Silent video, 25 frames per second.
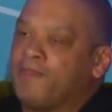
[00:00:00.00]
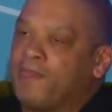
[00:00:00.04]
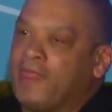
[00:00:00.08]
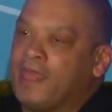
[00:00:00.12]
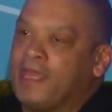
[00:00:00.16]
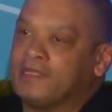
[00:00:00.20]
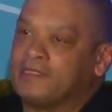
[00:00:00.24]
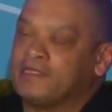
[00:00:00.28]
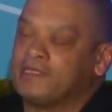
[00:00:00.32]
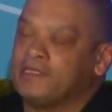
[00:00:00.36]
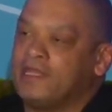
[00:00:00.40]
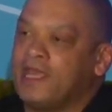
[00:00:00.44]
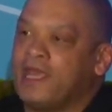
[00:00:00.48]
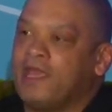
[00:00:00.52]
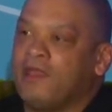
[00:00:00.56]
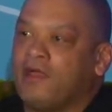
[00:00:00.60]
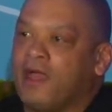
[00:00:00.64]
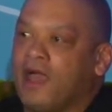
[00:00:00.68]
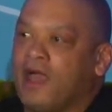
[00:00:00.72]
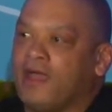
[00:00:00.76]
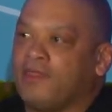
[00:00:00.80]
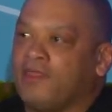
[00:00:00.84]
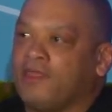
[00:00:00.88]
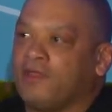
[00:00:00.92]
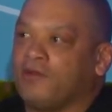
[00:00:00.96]
And today,
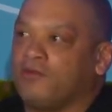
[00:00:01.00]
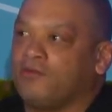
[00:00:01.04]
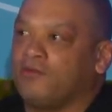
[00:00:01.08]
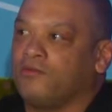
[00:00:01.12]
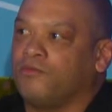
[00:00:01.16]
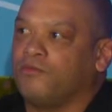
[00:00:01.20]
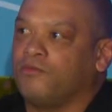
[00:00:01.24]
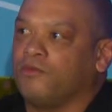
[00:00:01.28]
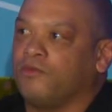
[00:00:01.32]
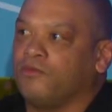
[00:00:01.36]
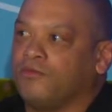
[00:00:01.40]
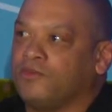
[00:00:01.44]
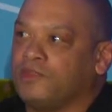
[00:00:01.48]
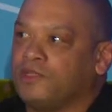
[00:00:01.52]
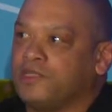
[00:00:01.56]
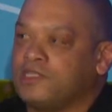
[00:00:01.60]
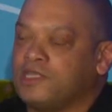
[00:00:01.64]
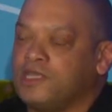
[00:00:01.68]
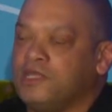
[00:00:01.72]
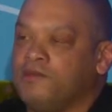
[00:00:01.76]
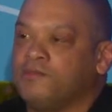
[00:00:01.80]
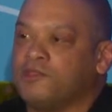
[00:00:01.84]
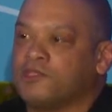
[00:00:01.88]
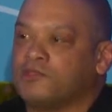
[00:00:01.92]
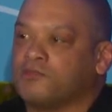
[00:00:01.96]
I think the
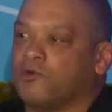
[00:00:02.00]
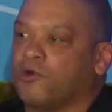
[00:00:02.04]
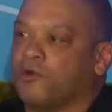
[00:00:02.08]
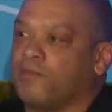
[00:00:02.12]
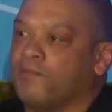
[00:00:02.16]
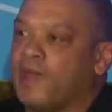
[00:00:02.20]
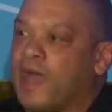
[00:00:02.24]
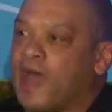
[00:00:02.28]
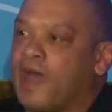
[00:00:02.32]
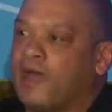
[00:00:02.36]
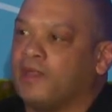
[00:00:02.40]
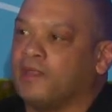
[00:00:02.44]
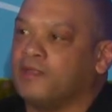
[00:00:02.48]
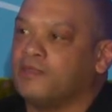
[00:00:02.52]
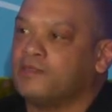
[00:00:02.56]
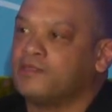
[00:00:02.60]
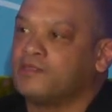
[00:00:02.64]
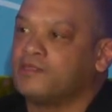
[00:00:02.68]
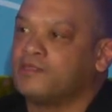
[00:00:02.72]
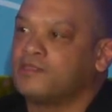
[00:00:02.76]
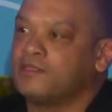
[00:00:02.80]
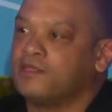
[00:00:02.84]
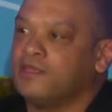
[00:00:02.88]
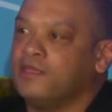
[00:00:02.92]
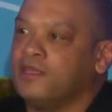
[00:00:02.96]
team is more
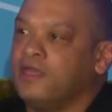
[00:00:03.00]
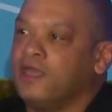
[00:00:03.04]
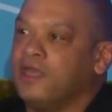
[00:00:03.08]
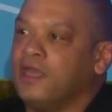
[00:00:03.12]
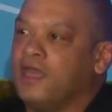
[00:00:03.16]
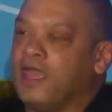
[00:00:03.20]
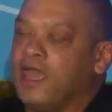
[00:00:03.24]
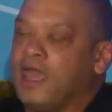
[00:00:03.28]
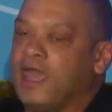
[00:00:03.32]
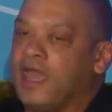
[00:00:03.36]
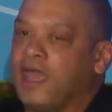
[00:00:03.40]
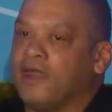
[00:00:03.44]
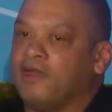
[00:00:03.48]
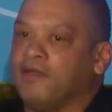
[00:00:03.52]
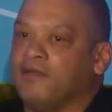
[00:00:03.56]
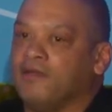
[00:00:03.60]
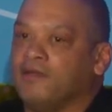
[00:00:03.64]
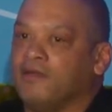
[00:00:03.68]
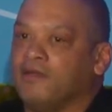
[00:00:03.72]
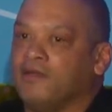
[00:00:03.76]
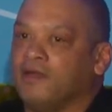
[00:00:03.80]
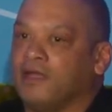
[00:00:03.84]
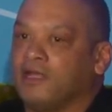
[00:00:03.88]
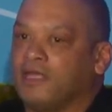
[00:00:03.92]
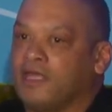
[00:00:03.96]
balanced and
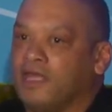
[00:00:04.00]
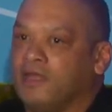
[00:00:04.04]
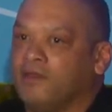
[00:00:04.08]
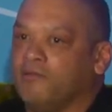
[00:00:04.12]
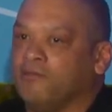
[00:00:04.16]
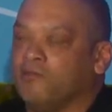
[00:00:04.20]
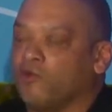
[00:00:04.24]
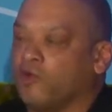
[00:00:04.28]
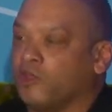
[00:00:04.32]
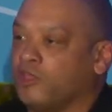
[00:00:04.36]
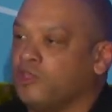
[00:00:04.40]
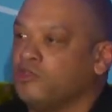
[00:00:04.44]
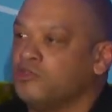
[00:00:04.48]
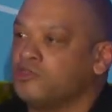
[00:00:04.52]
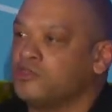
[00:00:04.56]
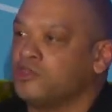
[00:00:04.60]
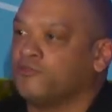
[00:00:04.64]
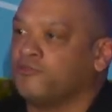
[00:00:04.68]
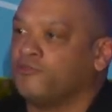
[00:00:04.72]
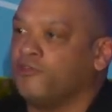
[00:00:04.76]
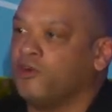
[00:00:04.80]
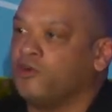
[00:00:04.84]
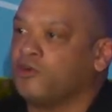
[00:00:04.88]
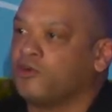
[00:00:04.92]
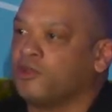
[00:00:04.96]
again more user
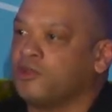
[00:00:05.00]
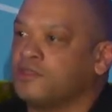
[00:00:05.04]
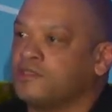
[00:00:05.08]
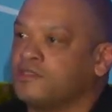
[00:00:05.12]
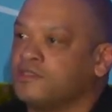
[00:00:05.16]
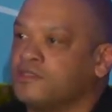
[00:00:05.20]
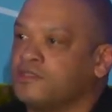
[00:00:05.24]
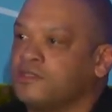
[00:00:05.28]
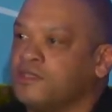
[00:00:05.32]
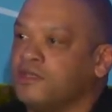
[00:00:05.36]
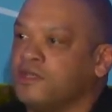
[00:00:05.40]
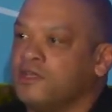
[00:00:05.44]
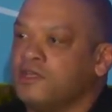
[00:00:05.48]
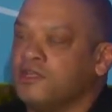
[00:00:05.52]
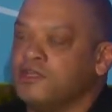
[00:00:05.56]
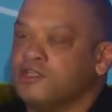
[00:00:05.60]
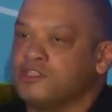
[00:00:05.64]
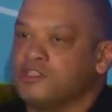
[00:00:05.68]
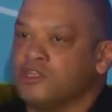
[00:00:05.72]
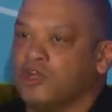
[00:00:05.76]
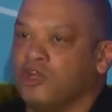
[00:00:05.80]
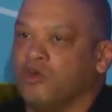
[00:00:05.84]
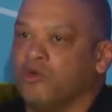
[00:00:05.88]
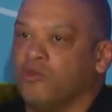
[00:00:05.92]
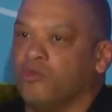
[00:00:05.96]
focused.
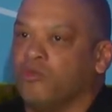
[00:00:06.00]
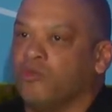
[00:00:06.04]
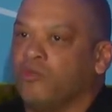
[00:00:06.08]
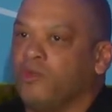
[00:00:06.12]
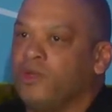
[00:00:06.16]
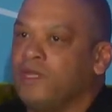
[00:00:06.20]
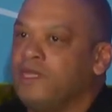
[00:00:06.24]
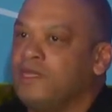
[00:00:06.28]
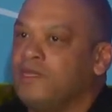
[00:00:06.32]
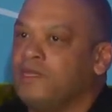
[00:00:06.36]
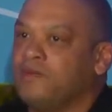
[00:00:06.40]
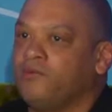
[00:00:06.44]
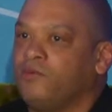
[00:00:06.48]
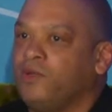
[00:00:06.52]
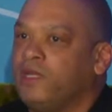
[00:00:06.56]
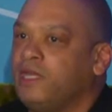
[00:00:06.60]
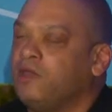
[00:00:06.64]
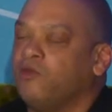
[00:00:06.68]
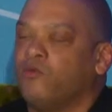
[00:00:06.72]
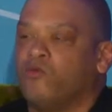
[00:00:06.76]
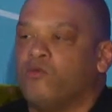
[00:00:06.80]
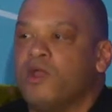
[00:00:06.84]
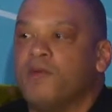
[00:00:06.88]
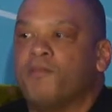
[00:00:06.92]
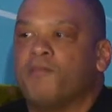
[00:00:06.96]
So we did, we
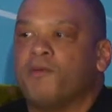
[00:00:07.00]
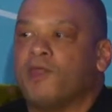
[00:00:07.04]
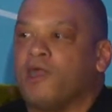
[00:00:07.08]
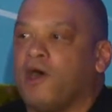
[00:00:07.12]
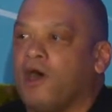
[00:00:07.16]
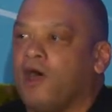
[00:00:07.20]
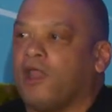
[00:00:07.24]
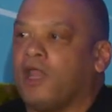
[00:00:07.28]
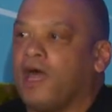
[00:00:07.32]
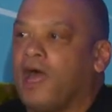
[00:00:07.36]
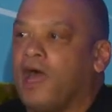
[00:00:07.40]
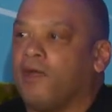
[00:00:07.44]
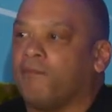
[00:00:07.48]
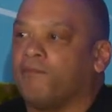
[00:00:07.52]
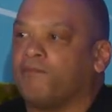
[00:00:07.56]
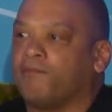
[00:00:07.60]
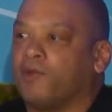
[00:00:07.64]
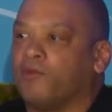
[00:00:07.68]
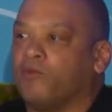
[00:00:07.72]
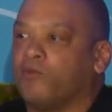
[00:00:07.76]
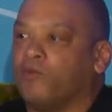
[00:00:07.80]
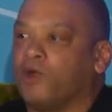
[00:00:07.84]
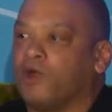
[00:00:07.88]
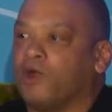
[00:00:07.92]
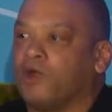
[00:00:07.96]
didn't rip it all out,
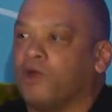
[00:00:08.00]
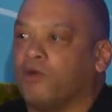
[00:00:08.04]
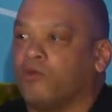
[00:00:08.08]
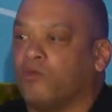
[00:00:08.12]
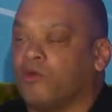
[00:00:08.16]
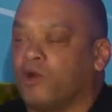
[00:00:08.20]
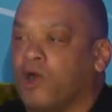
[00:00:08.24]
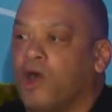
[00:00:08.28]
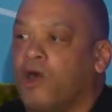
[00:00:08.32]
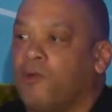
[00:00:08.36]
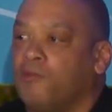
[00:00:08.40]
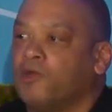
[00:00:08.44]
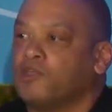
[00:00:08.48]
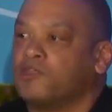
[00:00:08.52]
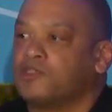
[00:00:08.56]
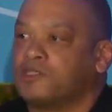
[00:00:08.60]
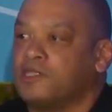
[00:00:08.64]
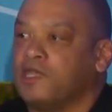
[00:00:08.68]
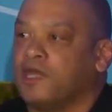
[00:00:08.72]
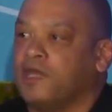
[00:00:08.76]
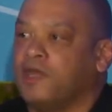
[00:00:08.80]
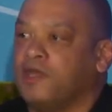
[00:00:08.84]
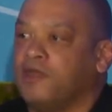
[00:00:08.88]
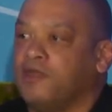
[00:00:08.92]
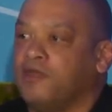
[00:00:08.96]
but we're we're almost
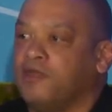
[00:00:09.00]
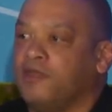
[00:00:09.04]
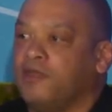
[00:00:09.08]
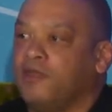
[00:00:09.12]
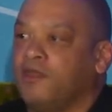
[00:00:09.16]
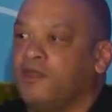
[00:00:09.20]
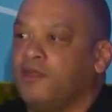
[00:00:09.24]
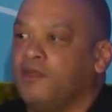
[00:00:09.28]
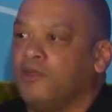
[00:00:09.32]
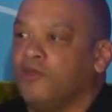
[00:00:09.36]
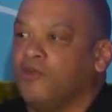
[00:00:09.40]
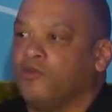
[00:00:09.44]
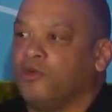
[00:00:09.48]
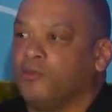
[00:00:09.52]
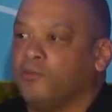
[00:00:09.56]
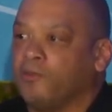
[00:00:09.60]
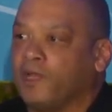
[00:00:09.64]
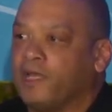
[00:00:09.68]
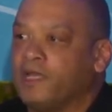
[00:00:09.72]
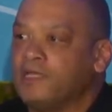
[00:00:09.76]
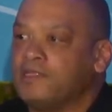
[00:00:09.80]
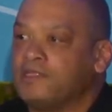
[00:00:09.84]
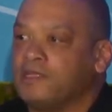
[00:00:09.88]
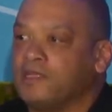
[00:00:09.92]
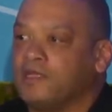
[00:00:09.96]
done
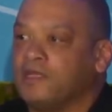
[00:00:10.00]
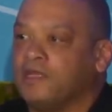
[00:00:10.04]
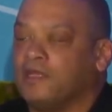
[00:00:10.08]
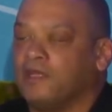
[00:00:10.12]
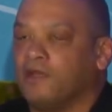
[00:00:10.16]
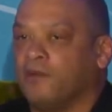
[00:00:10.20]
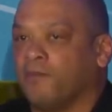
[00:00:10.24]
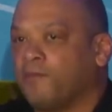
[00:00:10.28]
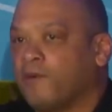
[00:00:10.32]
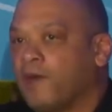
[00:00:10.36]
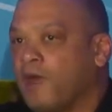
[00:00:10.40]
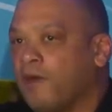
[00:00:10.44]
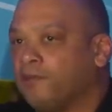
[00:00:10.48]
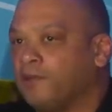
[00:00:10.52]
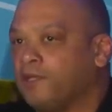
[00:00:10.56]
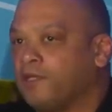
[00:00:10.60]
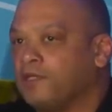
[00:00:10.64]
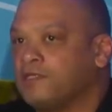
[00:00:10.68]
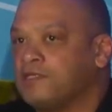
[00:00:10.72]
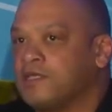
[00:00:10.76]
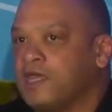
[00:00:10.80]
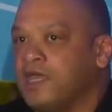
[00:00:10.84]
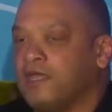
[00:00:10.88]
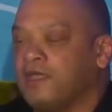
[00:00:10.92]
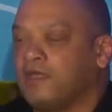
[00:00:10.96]
replacing it. It'll probably
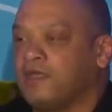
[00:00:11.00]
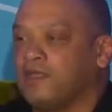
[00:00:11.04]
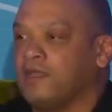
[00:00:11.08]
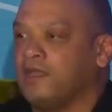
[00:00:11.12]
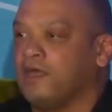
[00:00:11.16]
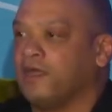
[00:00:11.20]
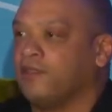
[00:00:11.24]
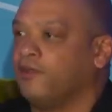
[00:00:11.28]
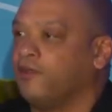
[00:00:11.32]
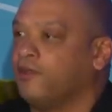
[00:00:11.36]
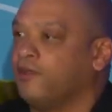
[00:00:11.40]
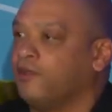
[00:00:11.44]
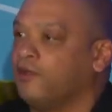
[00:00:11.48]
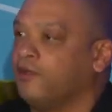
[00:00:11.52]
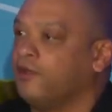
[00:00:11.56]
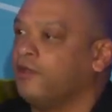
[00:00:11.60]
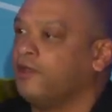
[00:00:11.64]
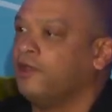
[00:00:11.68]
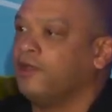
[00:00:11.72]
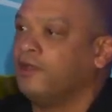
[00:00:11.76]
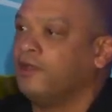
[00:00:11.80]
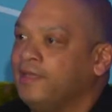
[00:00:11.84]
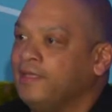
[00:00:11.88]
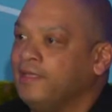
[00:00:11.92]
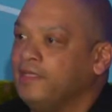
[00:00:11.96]
take another
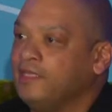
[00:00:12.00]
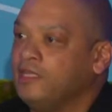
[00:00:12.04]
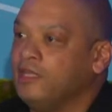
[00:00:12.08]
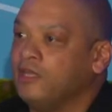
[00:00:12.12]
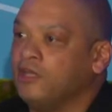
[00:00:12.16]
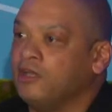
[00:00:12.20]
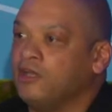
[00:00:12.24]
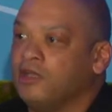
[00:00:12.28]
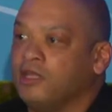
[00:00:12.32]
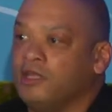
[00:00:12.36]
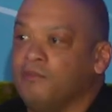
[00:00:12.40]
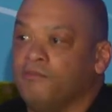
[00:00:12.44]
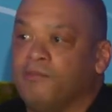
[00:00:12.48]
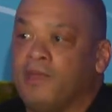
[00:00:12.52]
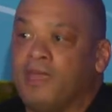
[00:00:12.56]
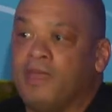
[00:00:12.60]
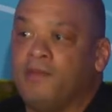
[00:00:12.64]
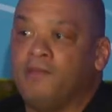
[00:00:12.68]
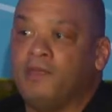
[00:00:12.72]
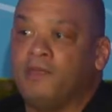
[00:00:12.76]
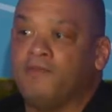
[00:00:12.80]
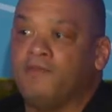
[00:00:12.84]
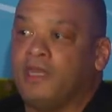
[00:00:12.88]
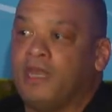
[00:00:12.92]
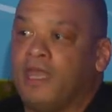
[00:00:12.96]
year to
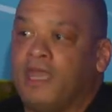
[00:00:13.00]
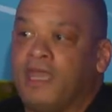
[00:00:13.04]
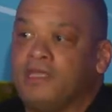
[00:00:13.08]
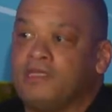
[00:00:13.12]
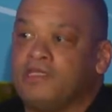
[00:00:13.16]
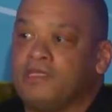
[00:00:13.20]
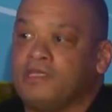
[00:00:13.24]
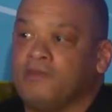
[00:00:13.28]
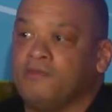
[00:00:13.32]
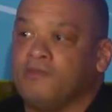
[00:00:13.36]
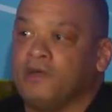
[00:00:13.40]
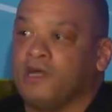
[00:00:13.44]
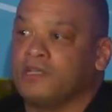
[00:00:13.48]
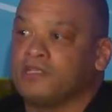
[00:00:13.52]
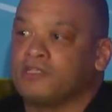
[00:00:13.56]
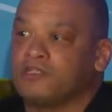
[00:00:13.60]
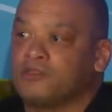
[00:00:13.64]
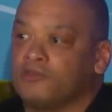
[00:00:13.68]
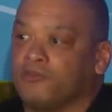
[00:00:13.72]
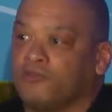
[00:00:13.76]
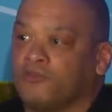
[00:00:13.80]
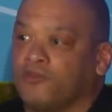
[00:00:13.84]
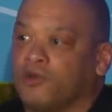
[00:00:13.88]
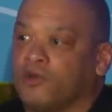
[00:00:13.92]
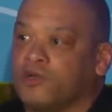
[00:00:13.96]
maybe even 18 months
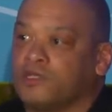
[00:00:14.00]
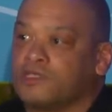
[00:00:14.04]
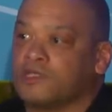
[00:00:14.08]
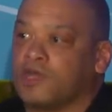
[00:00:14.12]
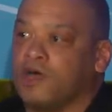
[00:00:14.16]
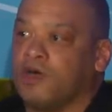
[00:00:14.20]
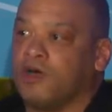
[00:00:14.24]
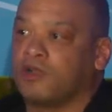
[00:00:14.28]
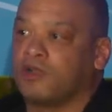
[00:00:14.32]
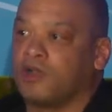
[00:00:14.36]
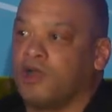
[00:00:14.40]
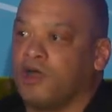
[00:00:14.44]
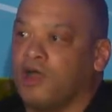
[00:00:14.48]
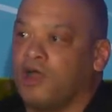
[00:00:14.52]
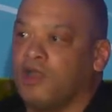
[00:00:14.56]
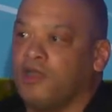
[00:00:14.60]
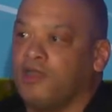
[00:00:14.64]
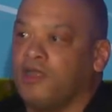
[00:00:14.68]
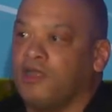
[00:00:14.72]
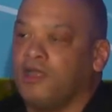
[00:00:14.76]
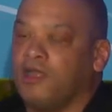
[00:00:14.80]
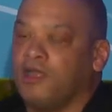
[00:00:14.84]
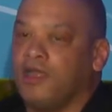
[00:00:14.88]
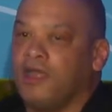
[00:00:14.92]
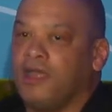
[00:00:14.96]
before it's all gone.